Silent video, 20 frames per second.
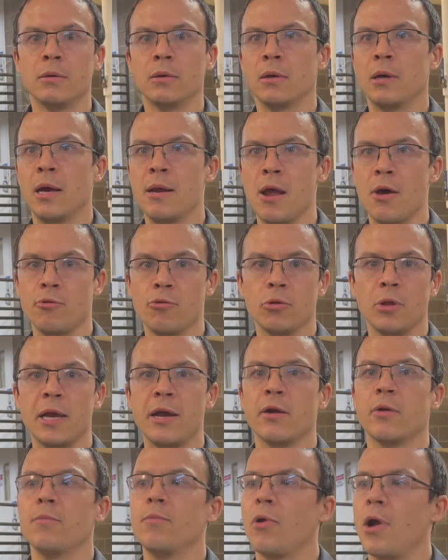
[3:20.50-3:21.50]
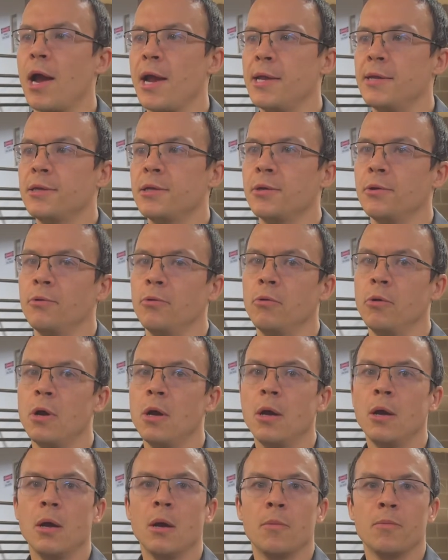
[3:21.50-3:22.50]
another layer of brine to
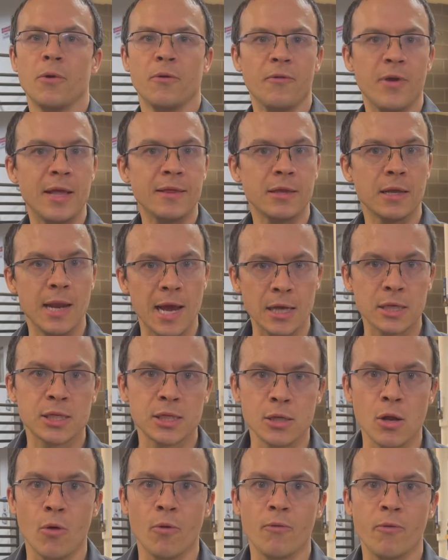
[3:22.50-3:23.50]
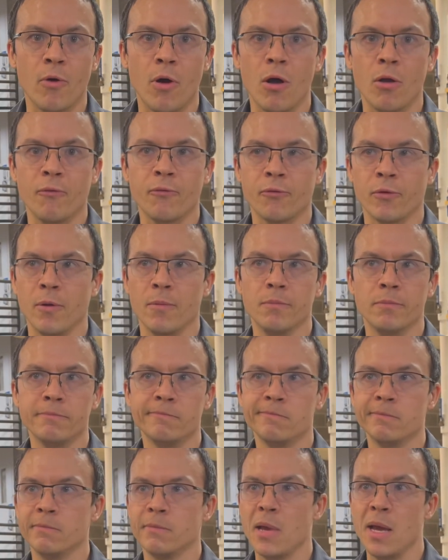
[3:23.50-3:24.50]
prevent the next snowfall from
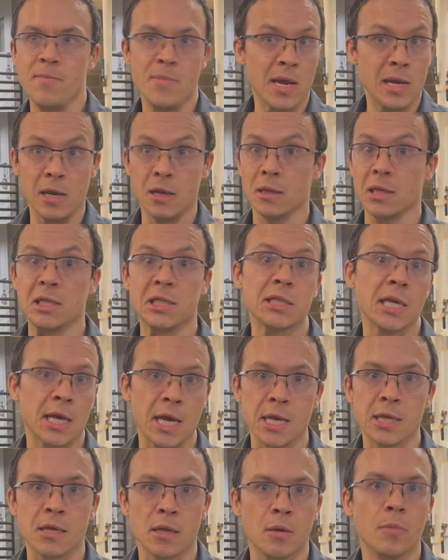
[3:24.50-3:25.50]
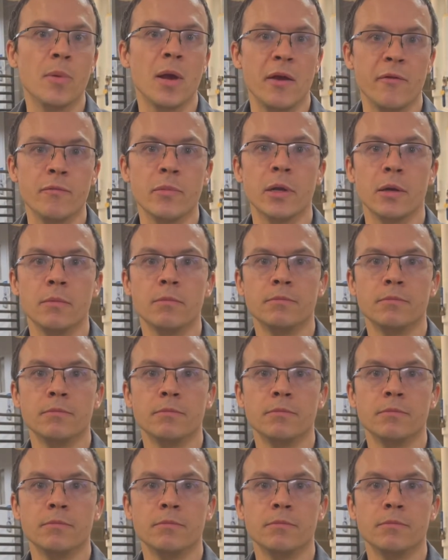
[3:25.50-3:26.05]
immediately sticking to the pavement.